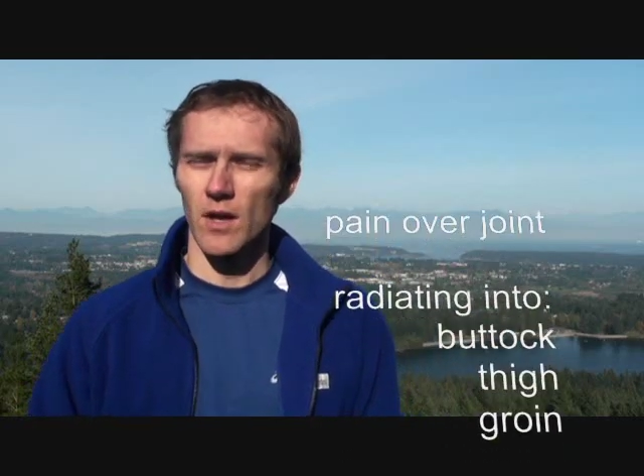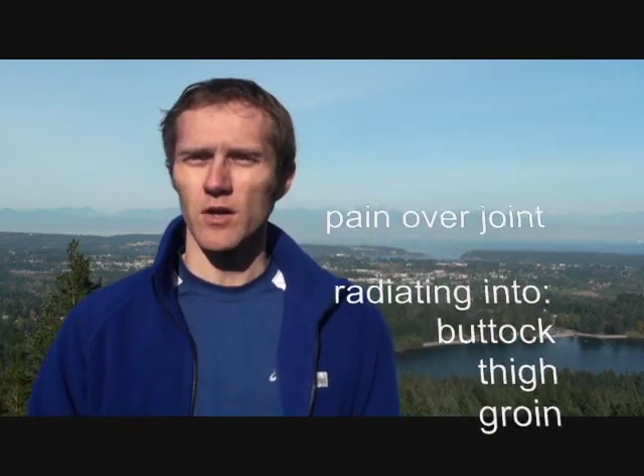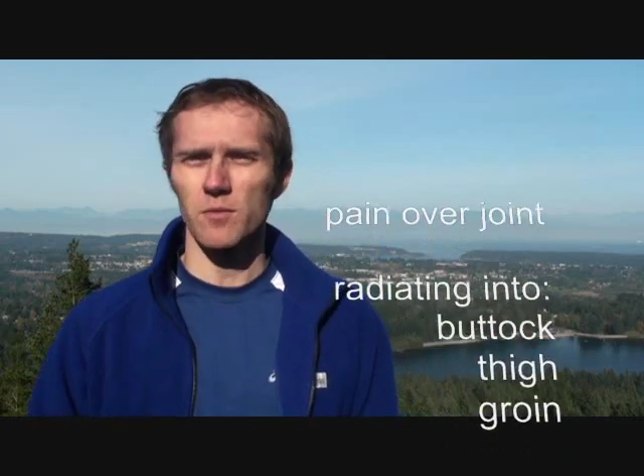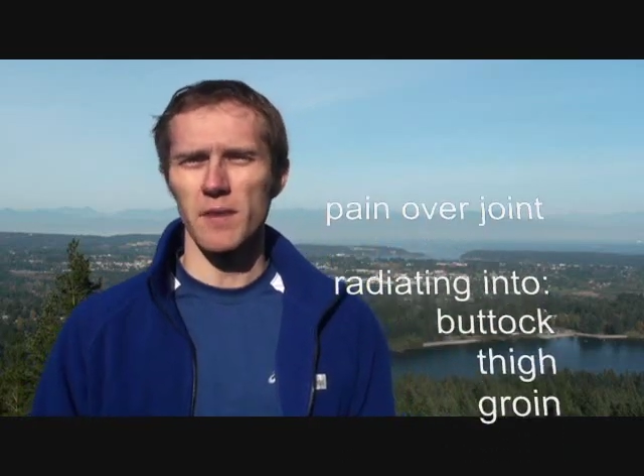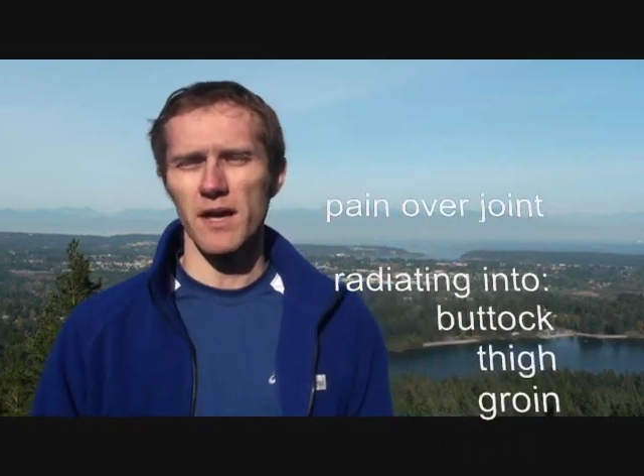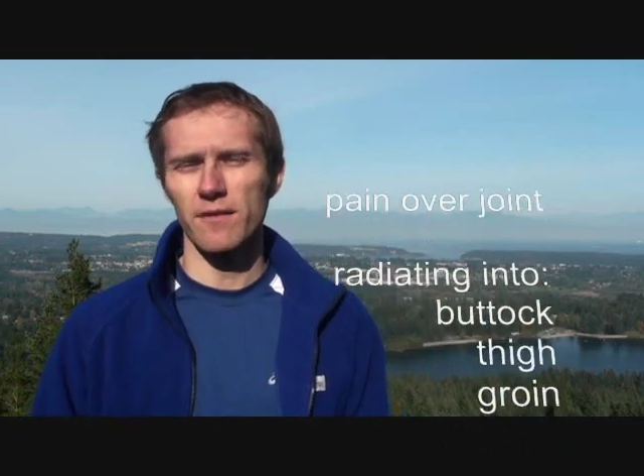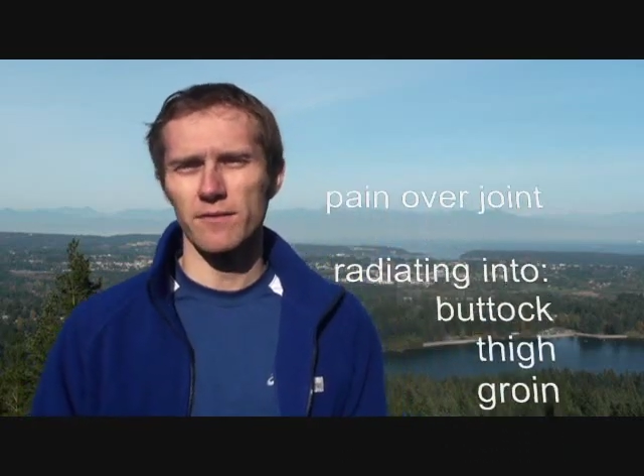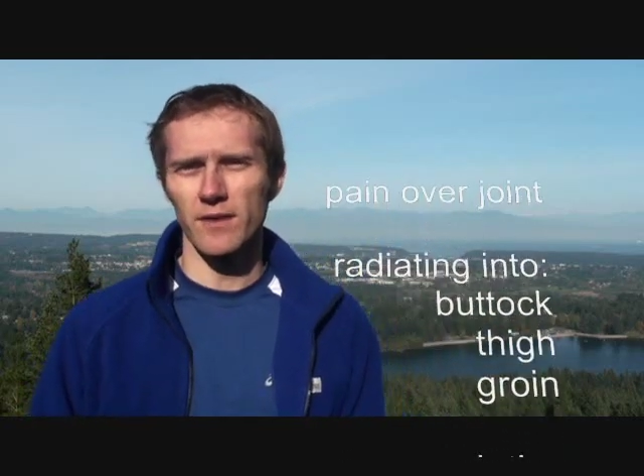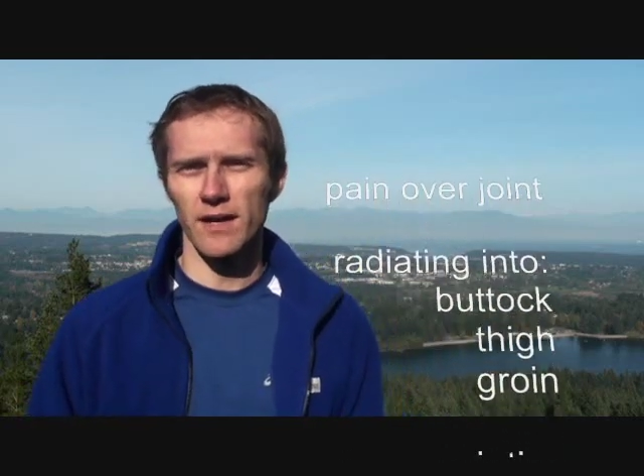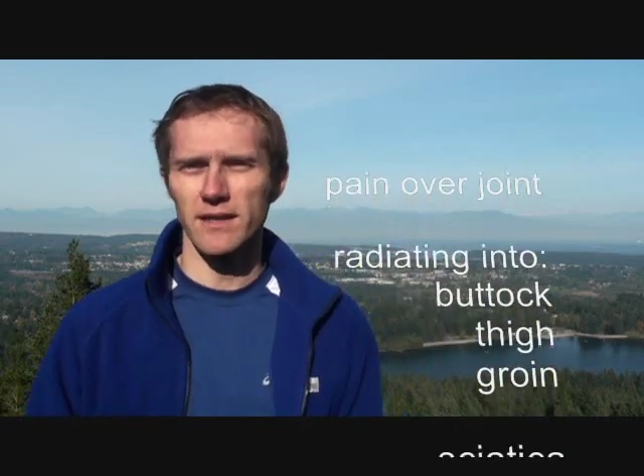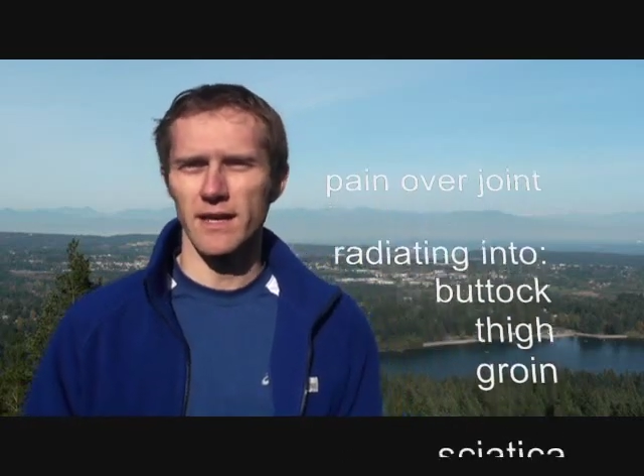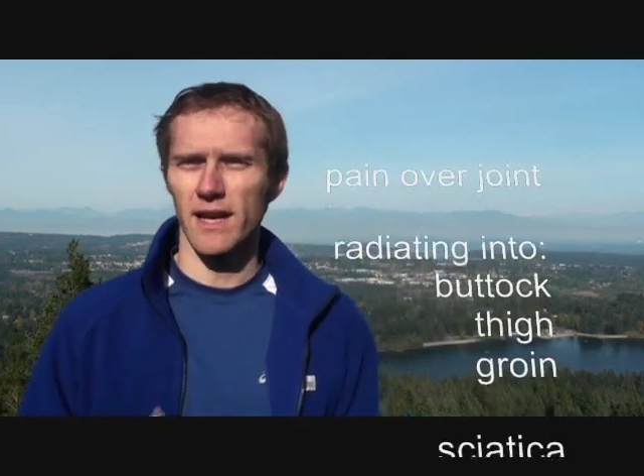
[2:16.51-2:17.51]
You may have
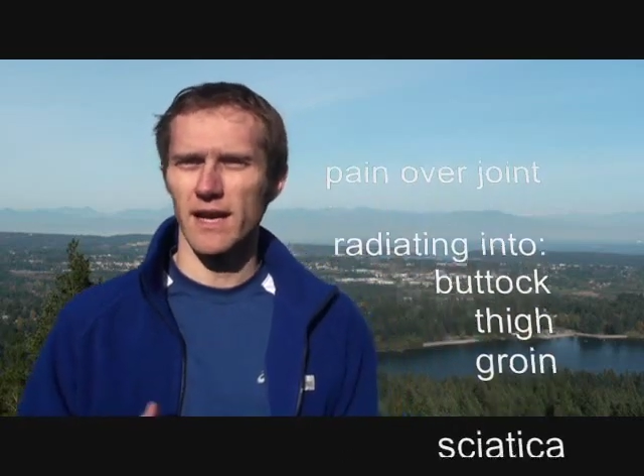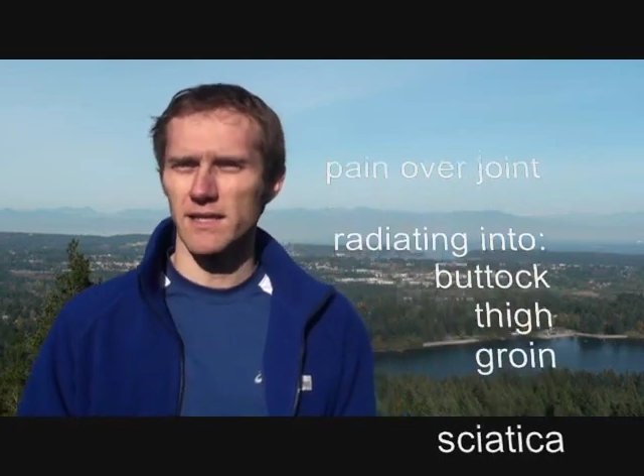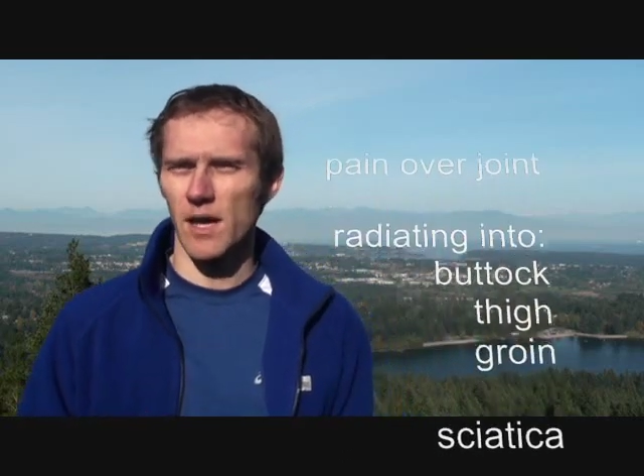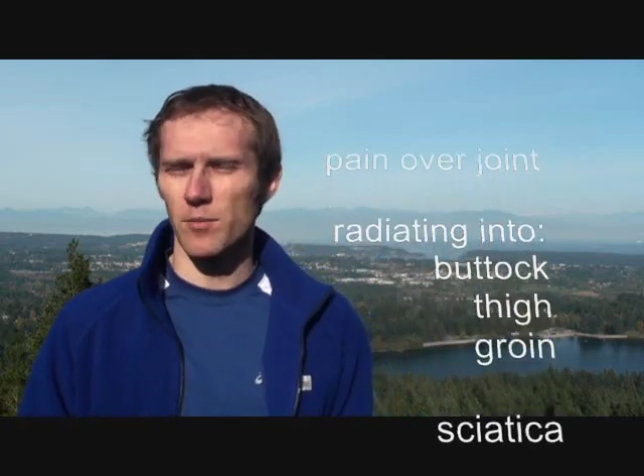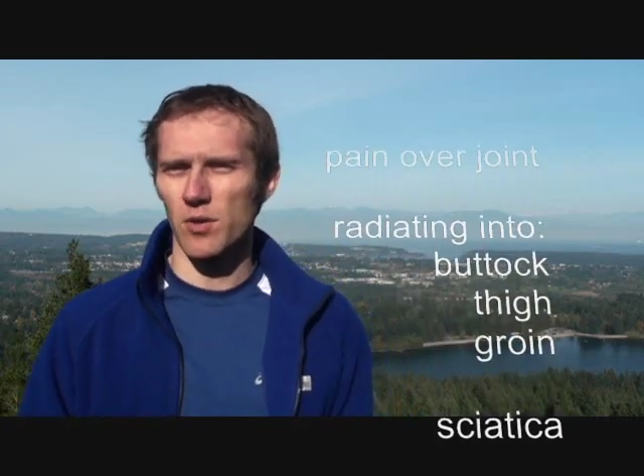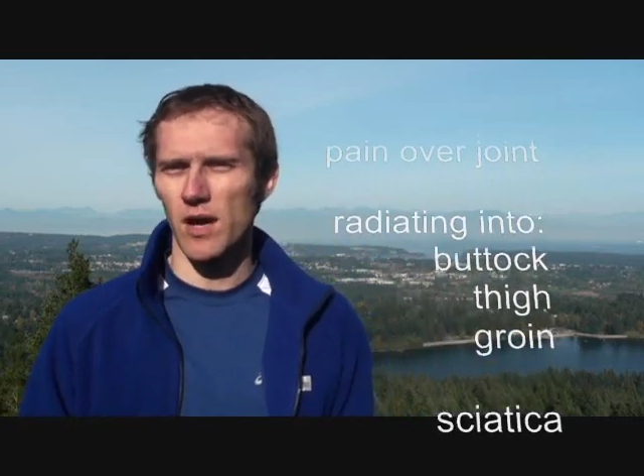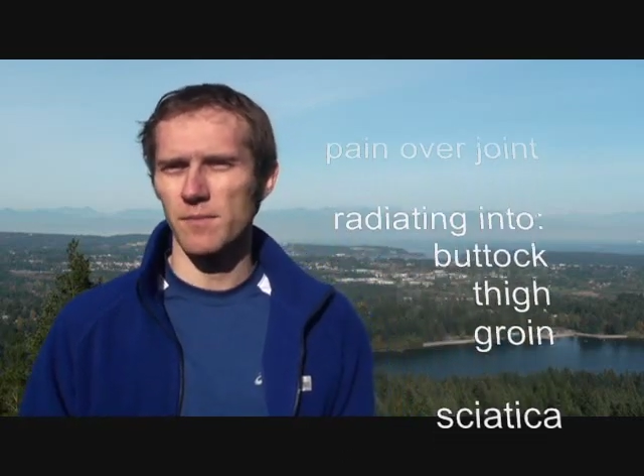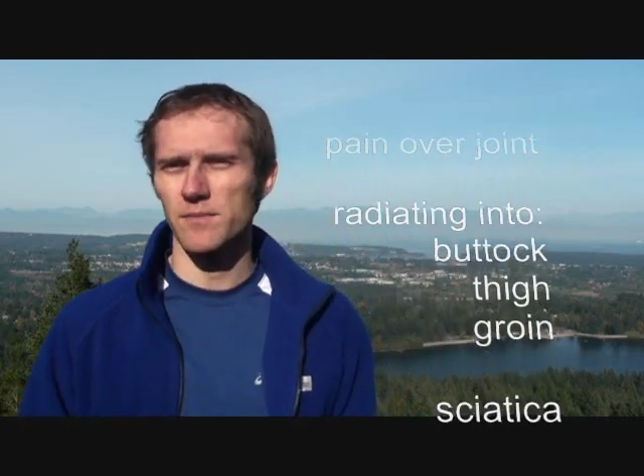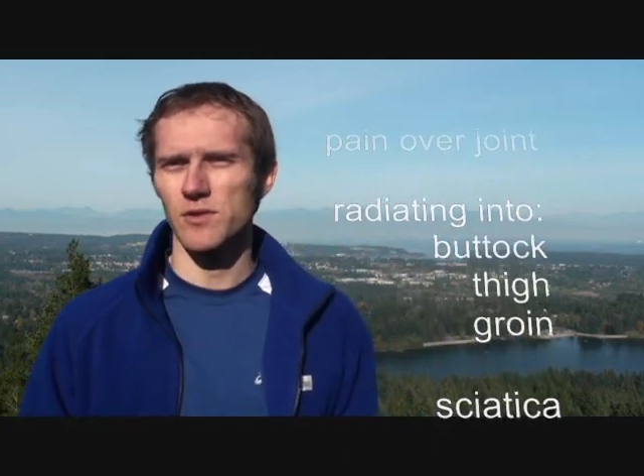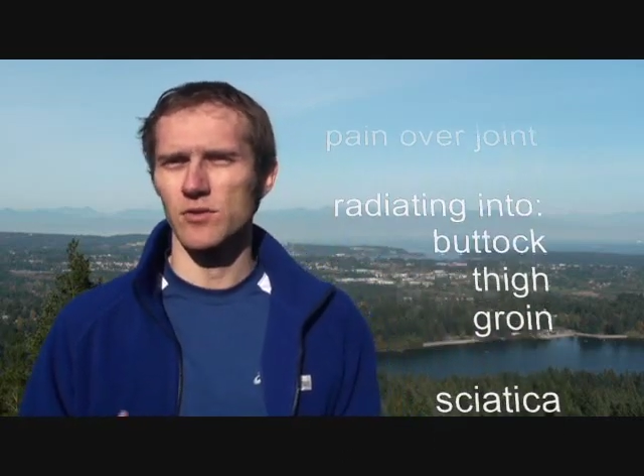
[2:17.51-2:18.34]
read that SI problems